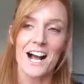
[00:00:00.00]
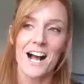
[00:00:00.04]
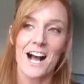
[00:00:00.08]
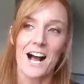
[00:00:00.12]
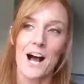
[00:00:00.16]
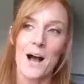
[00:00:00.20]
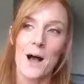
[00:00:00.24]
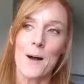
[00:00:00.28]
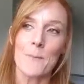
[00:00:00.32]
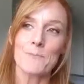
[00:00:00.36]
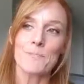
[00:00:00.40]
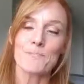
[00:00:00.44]

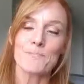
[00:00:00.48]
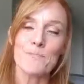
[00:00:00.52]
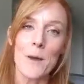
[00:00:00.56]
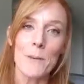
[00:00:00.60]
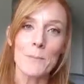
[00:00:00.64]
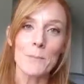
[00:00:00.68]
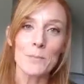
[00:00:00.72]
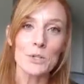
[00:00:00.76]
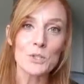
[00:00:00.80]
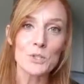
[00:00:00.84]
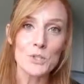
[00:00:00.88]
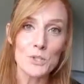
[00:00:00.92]

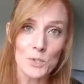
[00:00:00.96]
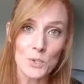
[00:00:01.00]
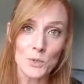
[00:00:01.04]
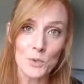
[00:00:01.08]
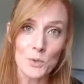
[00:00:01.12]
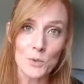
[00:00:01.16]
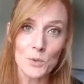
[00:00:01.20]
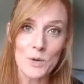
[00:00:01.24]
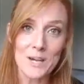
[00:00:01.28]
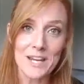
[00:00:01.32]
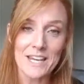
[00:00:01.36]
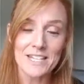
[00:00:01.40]
Number
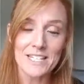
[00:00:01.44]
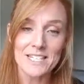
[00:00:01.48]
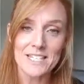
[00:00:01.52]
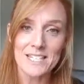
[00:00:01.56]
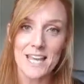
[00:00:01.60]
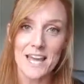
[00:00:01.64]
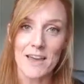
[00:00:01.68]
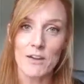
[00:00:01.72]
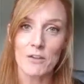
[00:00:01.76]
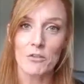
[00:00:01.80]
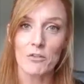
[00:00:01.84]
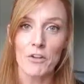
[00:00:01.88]
2 is
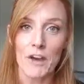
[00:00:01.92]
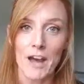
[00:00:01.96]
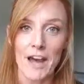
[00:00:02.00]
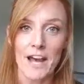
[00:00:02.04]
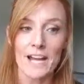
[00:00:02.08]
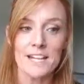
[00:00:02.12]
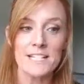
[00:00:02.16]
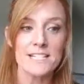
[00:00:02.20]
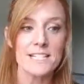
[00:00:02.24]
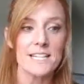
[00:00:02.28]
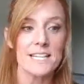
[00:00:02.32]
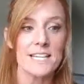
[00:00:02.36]
that
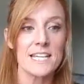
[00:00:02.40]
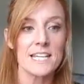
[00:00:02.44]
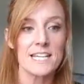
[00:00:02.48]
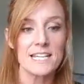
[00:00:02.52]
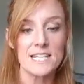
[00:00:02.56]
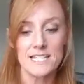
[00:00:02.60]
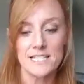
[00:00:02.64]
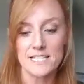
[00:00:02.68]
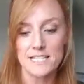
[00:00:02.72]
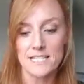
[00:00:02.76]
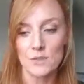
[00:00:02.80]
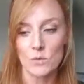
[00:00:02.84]
fat
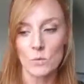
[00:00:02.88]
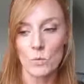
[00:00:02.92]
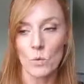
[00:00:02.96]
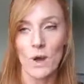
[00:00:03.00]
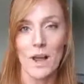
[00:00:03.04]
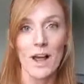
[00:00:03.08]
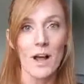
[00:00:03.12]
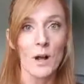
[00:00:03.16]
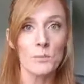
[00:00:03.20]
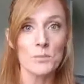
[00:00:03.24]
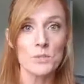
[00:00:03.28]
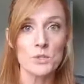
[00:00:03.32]
is what
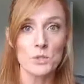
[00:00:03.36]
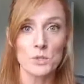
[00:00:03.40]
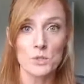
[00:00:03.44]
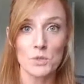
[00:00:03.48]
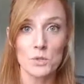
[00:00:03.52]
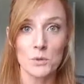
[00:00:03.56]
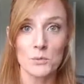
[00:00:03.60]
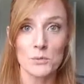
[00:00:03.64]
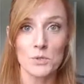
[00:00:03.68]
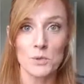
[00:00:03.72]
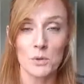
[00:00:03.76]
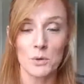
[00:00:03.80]
helps you
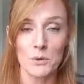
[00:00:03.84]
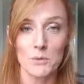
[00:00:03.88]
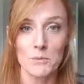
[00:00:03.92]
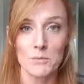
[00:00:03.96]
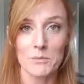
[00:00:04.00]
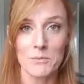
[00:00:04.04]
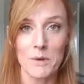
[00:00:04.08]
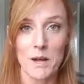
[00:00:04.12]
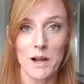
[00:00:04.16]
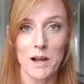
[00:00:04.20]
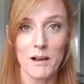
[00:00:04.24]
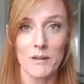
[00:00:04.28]
to absorb
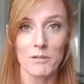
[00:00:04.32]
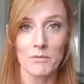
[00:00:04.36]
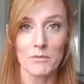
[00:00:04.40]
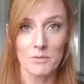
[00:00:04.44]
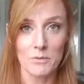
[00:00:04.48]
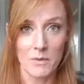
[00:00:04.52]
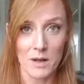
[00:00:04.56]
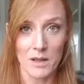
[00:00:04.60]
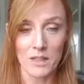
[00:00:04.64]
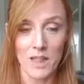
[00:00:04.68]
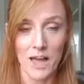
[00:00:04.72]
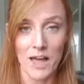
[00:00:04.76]

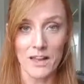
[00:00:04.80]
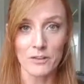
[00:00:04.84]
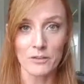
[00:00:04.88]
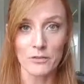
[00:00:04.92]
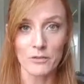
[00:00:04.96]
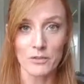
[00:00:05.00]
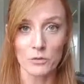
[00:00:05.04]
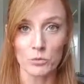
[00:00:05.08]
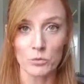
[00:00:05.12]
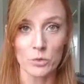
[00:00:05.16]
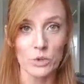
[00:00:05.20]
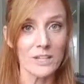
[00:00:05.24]
a lot of
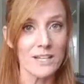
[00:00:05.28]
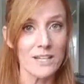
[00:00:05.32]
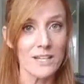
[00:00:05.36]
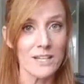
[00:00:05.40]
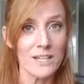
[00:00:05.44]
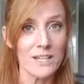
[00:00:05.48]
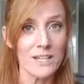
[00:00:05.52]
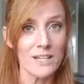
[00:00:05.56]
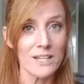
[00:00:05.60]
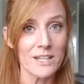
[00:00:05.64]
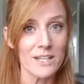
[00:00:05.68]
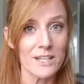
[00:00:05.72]
really
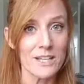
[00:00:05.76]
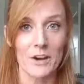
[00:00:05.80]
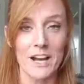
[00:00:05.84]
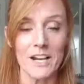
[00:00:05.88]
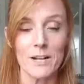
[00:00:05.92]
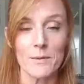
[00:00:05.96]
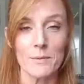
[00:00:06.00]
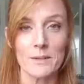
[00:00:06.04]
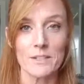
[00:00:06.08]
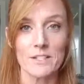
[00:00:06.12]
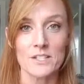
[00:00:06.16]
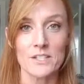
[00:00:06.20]
important
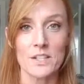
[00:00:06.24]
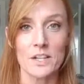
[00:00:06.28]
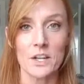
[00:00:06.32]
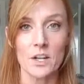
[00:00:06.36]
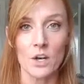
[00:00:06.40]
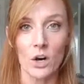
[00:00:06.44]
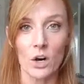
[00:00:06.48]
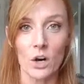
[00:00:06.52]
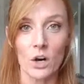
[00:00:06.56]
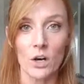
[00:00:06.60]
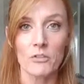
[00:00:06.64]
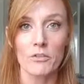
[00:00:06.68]
vitamins. There
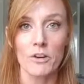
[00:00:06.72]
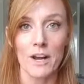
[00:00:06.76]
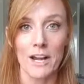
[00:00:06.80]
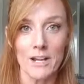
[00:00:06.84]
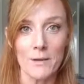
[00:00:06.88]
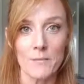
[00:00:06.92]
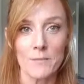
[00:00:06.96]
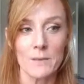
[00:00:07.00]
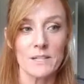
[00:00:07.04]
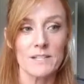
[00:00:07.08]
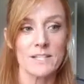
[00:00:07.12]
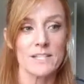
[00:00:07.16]
are
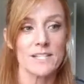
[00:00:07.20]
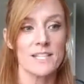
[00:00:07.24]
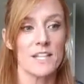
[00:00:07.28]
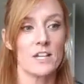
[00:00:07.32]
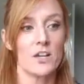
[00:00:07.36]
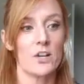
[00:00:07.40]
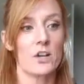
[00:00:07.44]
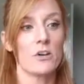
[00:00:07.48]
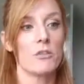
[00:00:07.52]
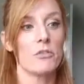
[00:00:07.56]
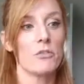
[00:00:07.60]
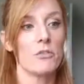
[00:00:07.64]
vitamins that
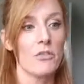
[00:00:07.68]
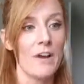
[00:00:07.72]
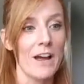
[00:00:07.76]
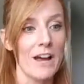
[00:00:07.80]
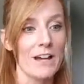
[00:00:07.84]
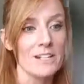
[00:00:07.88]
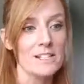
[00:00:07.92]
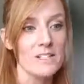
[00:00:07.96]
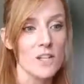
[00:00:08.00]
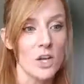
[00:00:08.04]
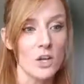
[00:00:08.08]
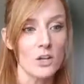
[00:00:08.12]
are
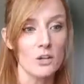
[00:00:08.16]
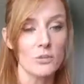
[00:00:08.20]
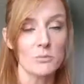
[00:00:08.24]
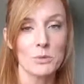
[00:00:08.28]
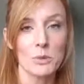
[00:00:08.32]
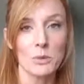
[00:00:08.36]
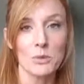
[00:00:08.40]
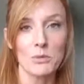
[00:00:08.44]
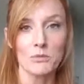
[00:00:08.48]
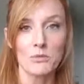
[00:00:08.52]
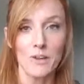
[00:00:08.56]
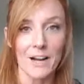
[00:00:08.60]

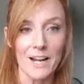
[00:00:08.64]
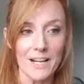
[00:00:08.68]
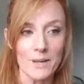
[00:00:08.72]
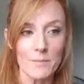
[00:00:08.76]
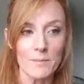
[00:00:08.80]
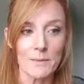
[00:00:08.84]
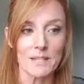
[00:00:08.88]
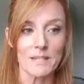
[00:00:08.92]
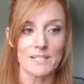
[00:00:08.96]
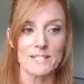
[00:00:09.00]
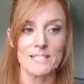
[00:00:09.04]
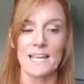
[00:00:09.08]
fat-soluble
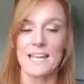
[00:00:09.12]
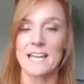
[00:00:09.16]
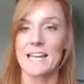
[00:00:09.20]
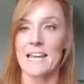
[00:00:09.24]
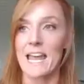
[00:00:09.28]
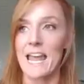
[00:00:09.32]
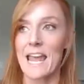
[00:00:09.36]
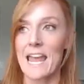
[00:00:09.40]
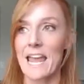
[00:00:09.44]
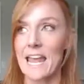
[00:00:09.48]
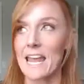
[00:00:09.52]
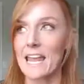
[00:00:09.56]
vitamins like
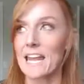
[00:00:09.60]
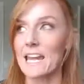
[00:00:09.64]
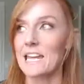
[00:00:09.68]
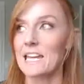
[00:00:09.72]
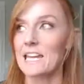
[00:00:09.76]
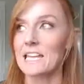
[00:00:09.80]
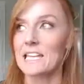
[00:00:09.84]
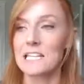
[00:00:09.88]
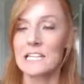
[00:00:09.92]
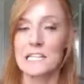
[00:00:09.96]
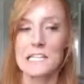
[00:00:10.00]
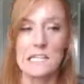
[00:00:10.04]

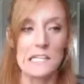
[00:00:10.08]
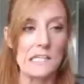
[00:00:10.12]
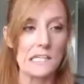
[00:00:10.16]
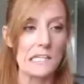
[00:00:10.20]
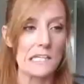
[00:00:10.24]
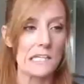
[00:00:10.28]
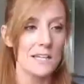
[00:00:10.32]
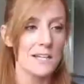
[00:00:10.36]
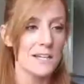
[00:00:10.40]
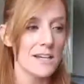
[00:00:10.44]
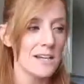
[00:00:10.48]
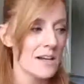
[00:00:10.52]
A,
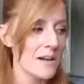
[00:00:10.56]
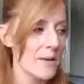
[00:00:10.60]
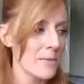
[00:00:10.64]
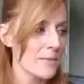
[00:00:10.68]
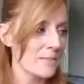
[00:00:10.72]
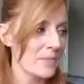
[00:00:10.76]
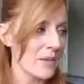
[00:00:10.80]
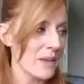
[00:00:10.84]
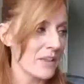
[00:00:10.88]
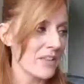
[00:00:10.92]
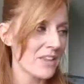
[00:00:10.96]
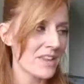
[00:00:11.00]
E,
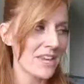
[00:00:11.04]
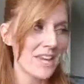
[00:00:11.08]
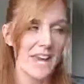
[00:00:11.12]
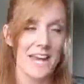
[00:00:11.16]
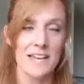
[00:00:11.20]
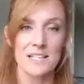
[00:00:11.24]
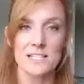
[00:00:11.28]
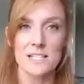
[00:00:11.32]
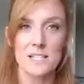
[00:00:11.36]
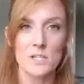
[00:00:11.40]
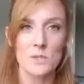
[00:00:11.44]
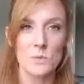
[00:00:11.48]
I think
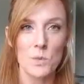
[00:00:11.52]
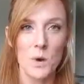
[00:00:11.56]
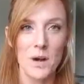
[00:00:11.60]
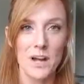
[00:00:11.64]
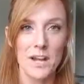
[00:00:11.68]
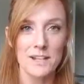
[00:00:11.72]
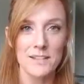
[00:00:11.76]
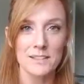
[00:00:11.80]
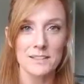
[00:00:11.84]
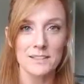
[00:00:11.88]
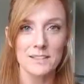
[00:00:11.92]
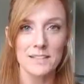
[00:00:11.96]
S is
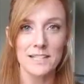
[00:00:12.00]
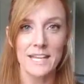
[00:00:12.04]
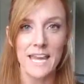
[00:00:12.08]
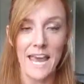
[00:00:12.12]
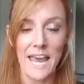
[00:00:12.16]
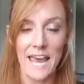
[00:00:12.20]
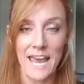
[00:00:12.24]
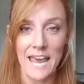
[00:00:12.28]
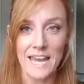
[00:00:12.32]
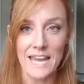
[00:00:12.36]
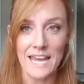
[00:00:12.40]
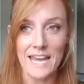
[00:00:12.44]
one,
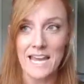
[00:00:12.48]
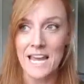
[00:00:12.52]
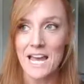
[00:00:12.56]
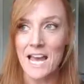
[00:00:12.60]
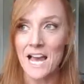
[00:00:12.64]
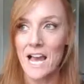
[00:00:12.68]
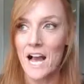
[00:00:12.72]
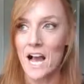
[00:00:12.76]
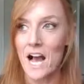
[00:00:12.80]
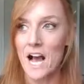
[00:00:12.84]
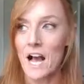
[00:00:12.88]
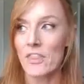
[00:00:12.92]
K.
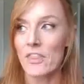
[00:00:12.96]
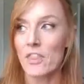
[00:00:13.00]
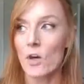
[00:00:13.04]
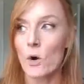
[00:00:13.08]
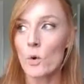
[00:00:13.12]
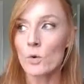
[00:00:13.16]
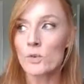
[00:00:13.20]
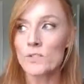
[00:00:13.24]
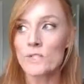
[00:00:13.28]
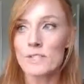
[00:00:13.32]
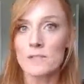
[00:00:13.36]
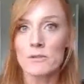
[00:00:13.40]

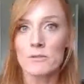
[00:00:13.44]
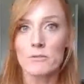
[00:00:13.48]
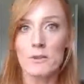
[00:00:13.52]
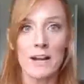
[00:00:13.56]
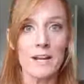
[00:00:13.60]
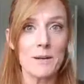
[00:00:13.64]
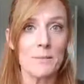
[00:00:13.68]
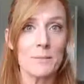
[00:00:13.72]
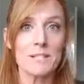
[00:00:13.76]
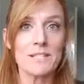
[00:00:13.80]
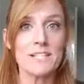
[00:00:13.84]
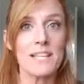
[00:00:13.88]
Those
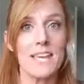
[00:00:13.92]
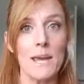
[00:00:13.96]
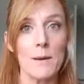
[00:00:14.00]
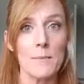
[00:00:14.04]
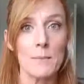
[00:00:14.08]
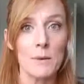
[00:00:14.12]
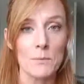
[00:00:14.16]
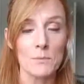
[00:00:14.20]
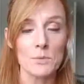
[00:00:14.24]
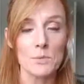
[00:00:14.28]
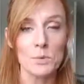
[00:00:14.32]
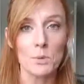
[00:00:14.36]
vitamins can't
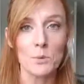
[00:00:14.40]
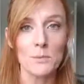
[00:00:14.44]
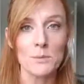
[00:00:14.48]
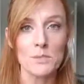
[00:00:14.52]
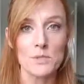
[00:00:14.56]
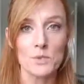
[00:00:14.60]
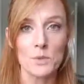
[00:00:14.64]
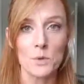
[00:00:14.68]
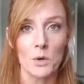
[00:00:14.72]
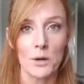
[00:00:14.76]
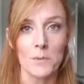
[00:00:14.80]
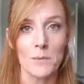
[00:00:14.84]
be absorbed
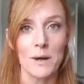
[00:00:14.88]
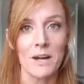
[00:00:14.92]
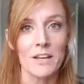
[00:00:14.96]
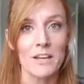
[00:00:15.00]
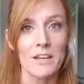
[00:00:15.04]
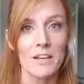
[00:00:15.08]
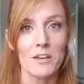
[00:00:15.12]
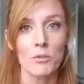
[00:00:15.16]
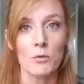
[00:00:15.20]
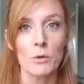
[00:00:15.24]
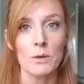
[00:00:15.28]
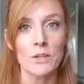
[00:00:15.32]
into our
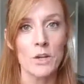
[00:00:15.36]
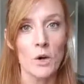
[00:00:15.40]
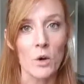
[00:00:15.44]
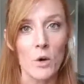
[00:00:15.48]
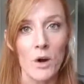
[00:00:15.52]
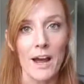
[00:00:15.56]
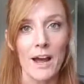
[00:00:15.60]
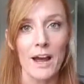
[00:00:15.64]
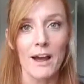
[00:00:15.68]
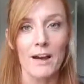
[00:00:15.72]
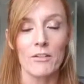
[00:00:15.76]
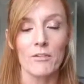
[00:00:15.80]
body if we
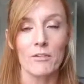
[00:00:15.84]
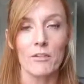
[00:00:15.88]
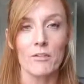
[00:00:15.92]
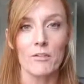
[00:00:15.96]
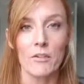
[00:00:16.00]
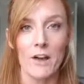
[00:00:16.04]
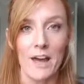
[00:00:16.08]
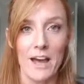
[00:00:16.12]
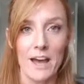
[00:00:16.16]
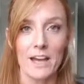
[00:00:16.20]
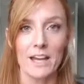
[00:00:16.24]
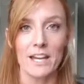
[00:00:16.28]
don't have
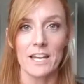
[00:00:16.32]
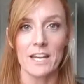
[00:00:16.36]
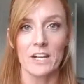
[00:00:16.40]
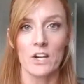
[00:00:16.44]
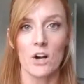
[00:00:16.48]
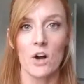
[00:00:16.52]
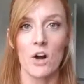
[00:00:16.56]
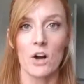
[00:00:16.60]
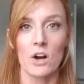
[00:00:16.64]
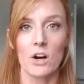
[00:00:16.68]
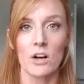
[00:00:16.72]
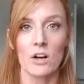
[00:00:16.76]
fat in
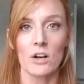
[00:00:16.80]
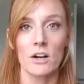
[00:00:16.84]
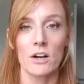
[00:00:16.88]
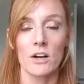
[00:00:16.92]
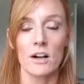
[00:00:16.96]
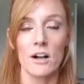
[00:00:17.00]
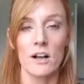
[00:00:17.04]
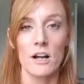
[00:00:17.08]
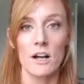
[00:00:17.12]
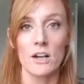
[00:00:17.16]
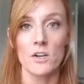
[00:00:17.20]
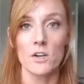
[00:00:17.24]
our
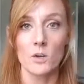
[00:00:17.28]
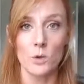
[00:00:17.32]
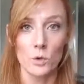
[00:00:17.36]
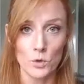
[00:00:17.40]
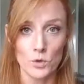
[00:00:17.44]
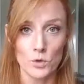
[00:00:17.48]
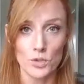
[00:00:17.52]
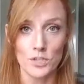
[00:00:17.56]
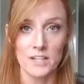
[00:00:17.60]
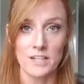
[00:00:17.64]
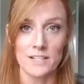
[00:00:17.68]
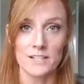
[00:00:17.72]

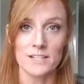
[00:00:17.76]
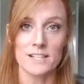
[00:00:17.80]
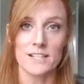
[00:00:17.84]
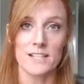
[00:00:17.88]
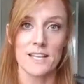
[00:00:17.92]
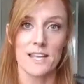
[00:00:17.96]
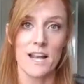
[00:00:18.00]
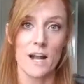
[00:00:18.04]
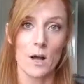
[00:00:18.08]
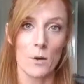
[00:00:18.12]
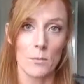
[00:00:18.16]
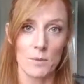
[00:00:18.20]
nutrients
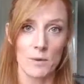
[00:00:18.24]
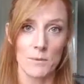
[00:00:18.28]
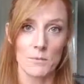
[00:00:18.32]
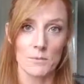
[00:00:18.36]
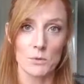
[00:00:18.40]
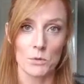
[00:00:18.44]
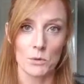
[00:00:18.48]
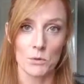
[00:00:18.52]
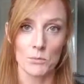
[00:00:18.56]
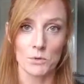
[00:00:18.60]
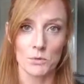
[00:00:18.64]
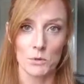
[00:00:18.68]
that help them
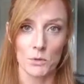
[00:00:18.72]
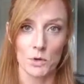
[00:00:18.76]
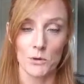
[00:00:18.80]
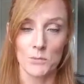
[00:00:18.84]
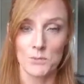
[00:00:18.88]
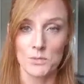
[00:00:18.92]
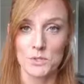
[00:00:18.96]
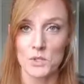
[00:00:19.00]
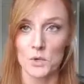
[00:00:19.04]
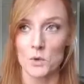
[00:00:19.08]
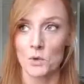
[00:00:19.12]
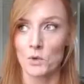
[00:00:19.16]
to
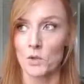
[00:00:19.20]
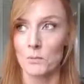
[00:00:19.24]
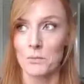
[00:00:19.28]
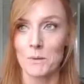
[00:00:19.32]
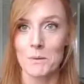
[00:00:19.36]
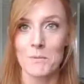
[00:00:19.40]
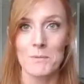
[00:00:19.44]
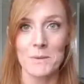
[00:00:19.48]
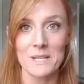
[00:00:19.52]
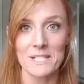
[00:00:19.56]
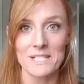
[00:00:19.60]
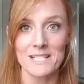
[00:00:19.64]
absorb. So you'd be
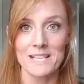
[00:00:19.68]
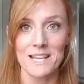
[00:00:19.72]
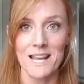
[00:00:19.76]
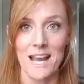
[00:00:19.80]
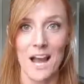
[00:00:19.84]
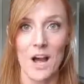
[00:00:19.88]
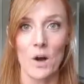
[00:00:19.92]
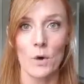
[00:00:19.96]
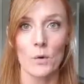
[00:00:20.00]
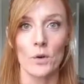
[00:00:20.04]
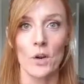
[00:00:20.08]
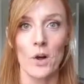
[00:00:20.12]
missing
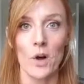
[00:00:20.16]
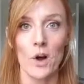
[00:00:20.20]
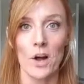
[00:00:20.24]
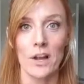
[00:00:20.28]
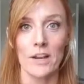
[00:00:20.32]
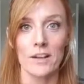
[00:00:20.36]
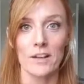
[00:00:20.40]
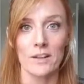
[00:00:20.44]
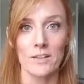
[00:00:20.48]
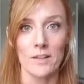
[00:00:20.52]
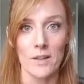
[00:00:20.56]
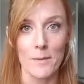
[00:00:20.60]
out
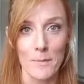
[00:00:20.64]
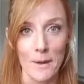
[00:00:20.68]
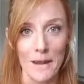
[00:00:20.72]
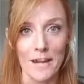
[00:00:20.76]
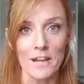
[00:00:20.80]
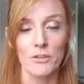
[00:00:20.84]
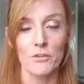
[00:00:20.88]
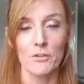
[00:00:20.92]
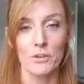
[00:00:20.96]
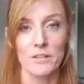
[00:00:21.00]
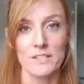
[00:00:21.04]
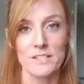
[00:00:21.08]
on the
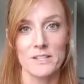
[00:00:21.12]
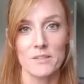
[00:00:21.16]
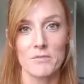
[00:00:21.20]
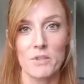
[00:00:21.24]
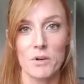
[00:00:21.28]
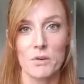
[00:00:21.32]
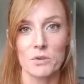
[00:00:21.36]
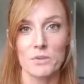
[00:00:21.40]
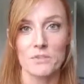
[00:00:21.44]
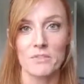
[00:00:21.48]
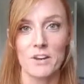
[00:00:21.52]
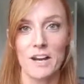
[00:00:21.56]
benefits of
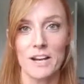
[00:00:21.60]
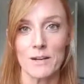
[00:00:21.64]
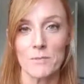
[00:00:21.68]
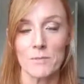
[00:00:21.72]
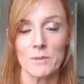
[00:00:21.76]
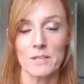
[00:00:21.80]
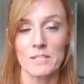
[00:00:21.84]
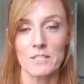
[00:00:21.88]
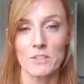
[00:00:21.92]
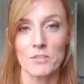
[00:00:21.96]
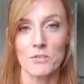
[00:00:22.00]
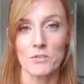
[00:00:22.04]
those
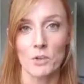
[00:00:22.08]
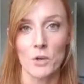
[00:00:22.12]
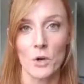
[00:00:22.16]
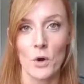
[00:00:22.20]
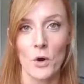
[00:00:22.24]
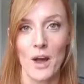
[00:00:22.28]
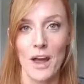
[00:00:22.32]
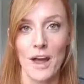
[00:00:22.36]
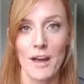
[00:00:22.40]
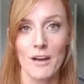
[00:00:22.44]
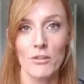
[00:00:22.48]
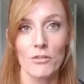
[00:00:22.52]
vitamins if you
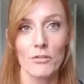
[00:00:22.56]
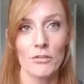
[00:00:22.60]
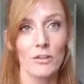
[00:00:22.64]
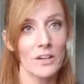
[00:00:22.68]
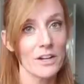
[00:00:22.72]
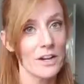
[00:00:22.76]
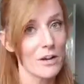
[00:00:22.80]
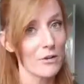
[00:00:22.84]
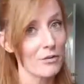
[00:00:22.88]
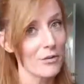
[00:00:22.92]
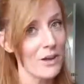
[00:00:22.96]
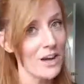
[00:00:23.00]
don't have
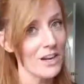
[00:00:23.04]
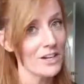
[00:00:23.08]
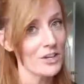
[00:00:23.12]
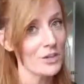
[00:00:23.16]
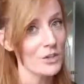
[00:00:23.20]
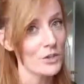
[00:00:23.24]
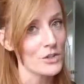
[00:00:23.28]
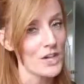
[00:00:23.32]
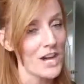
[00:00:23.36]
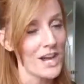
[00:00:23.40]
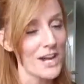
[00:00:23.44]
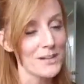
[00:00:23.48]
enough fat in
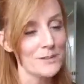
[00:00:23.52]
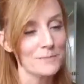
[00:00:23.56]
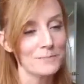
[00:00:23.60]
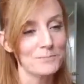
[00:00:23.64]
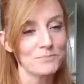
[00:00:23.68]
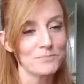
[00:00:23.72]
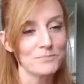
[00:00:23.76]
your diet.